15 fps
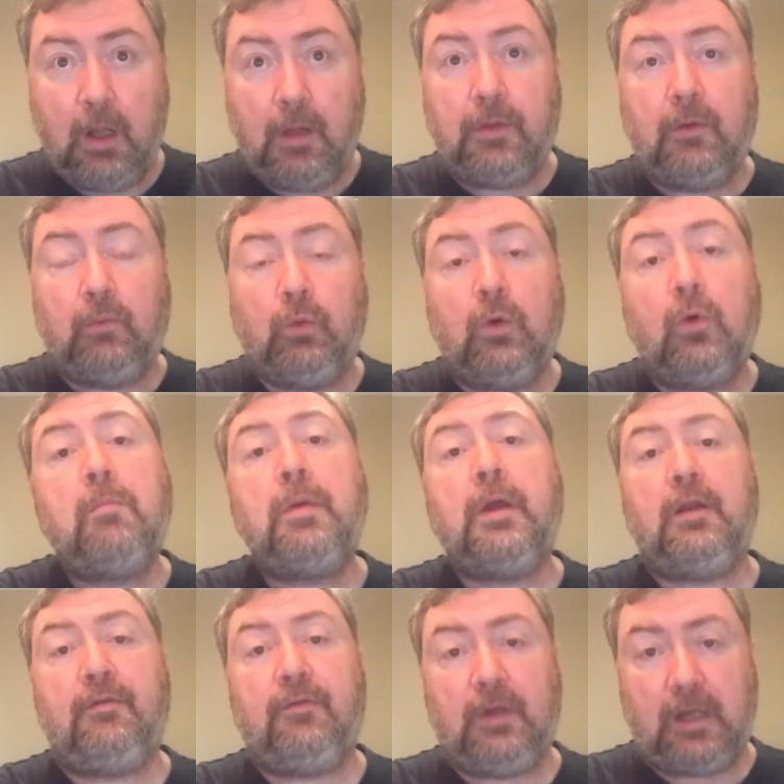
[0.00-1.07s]
The real
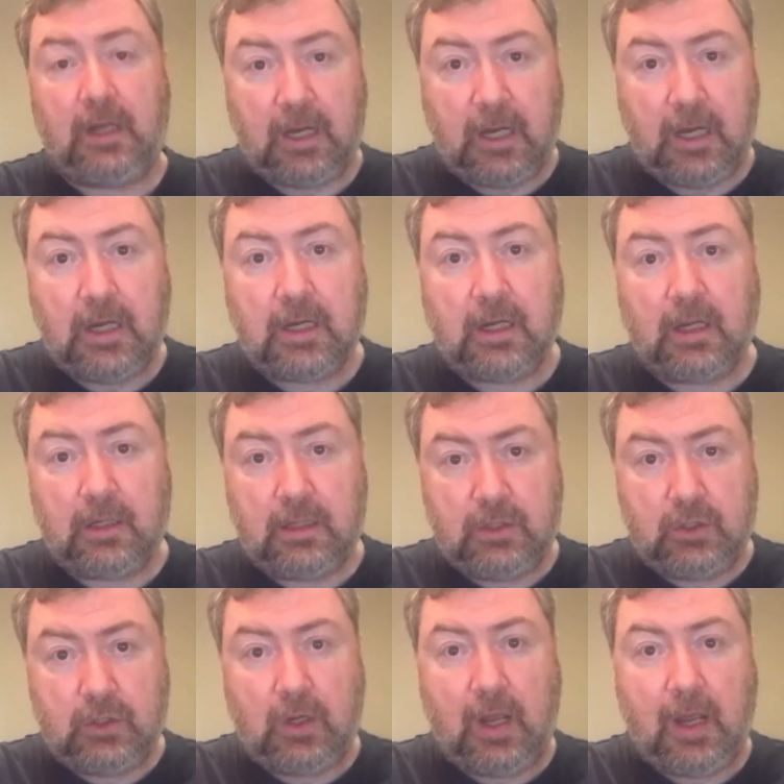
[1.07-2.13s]
benefit here
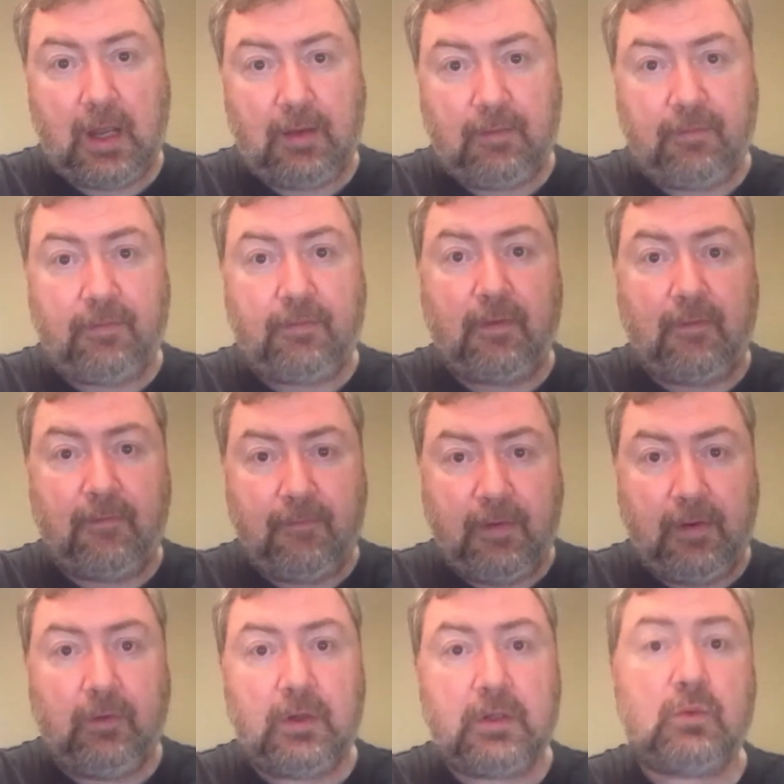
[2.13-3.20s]
is you have
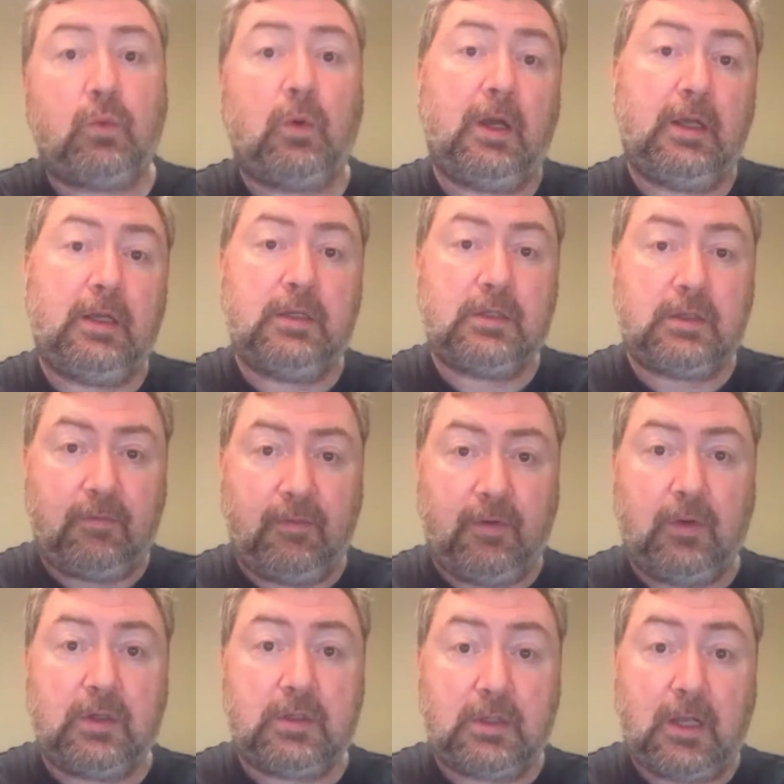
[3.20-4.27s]
various ways and
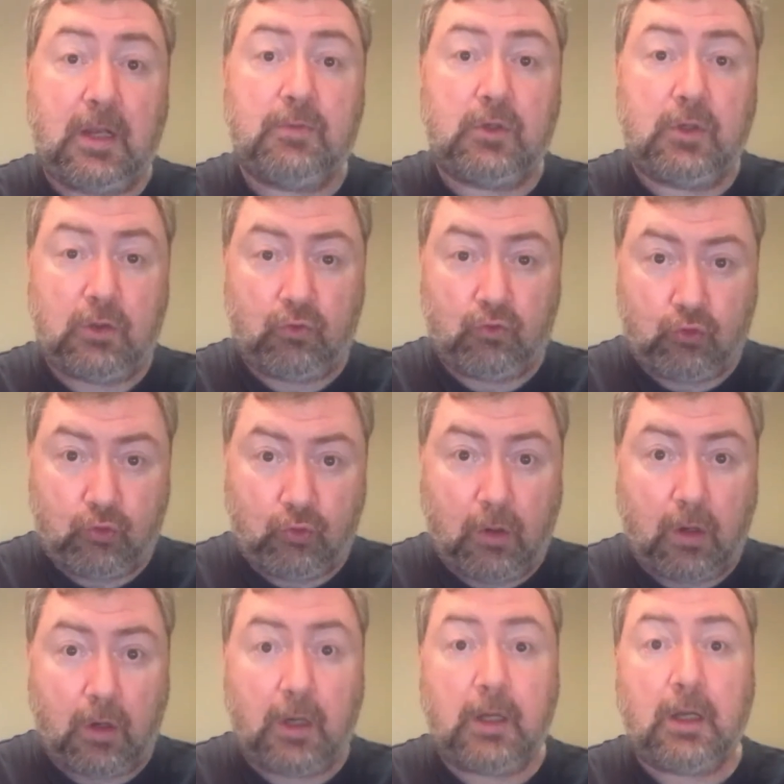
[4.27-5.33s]
various names you can
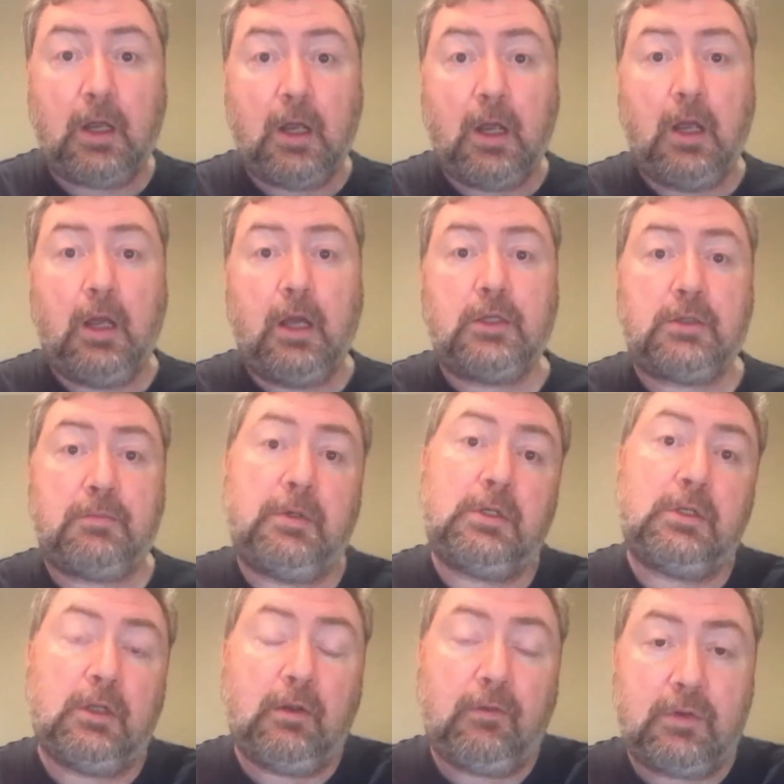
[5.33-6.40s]
try,
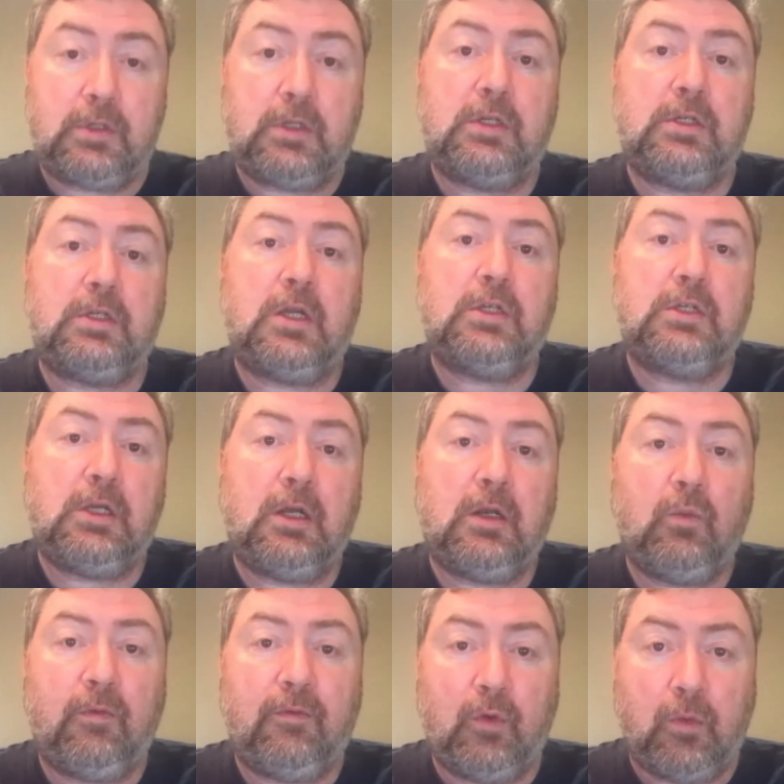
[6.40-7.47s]
especially if it's
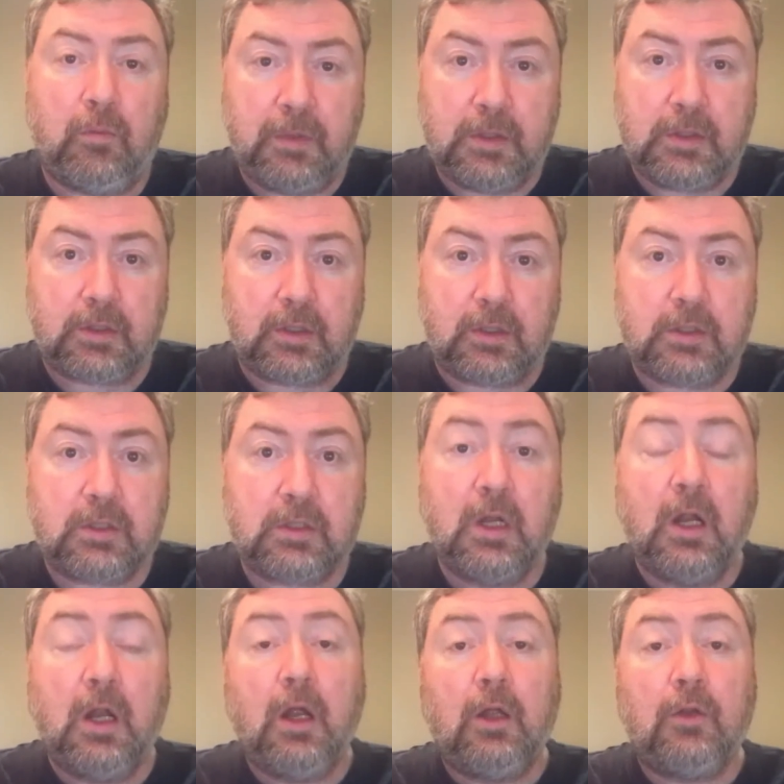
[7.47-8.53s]
associated with your business,
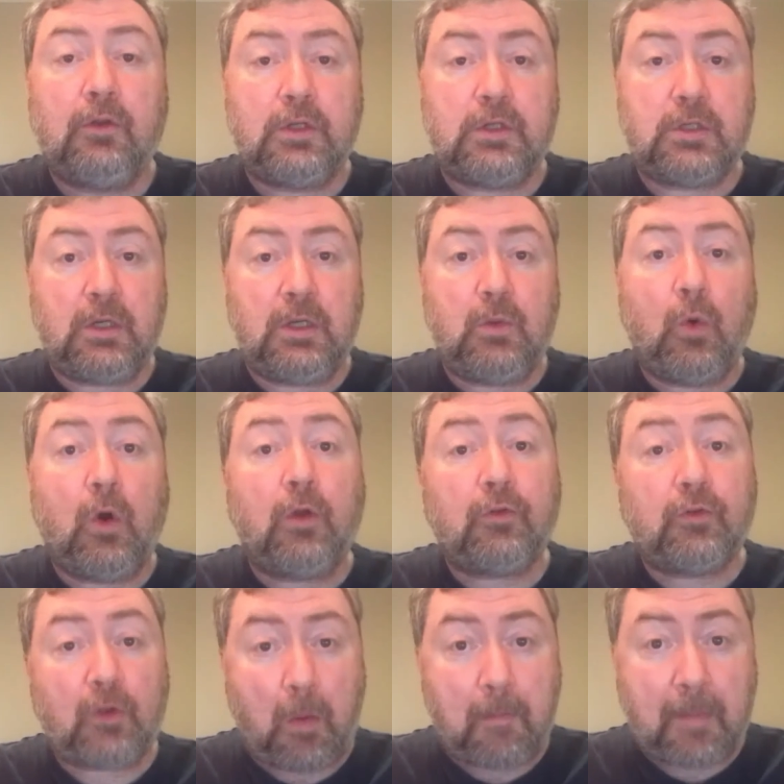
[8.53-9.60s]
to see what
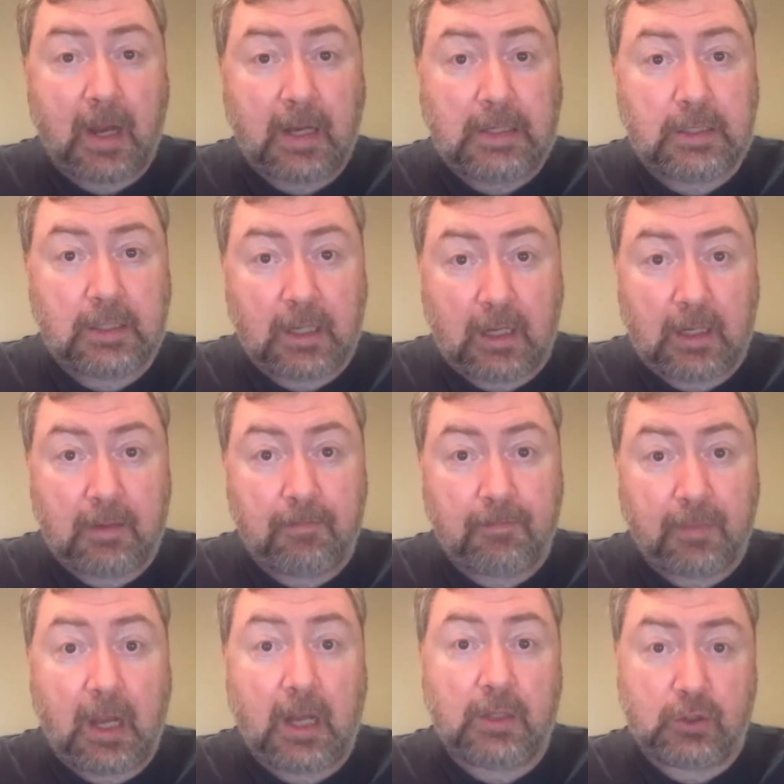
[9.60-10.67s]
domain name
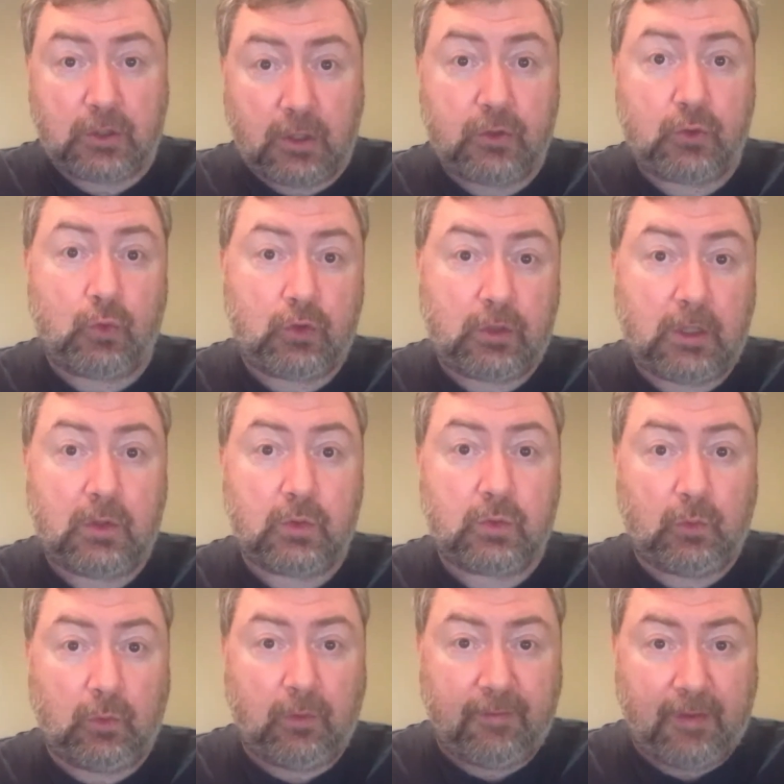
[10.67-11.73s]
and social channels
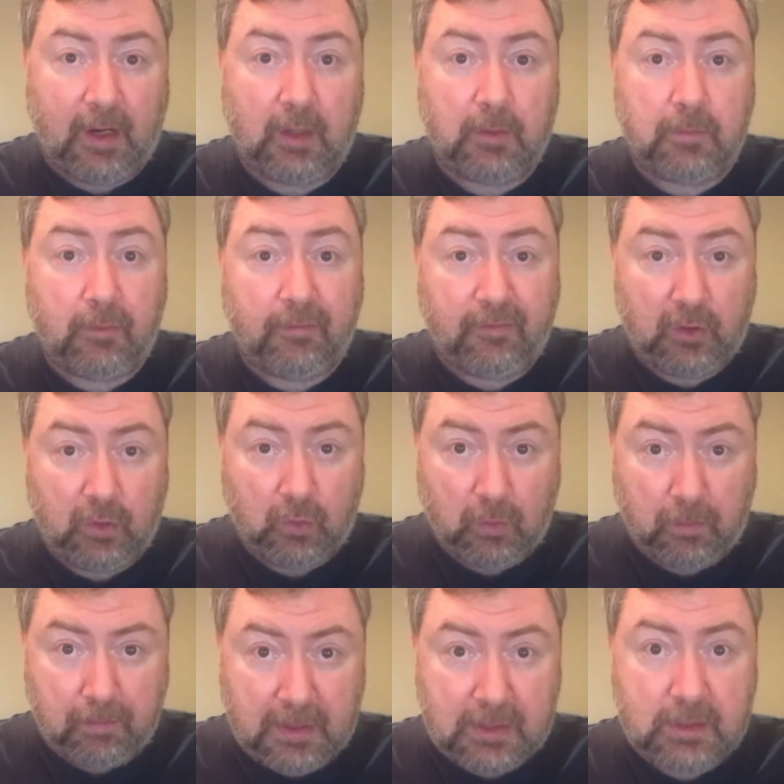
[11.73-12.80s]
are available for your
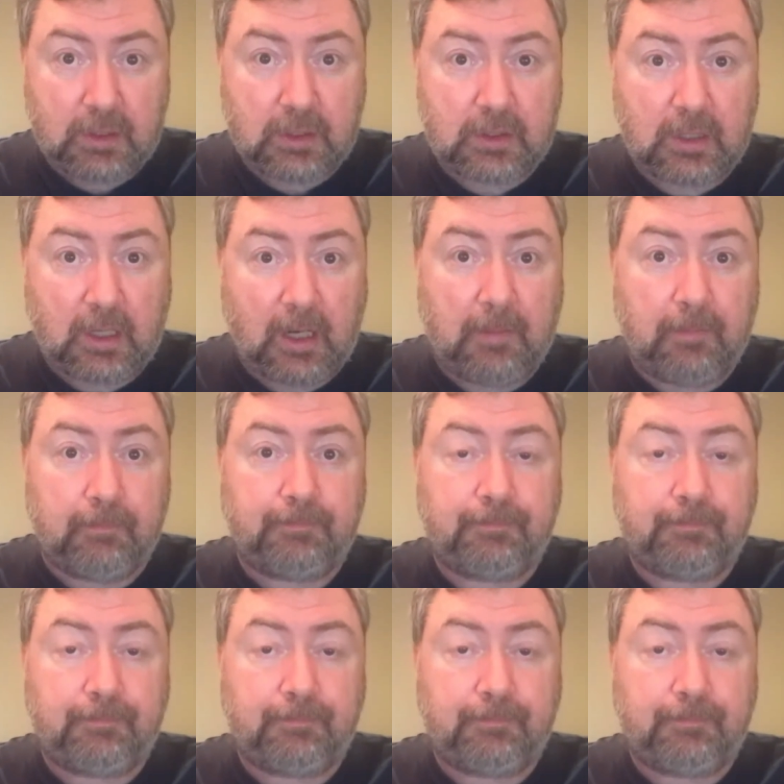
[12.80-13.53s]
business name.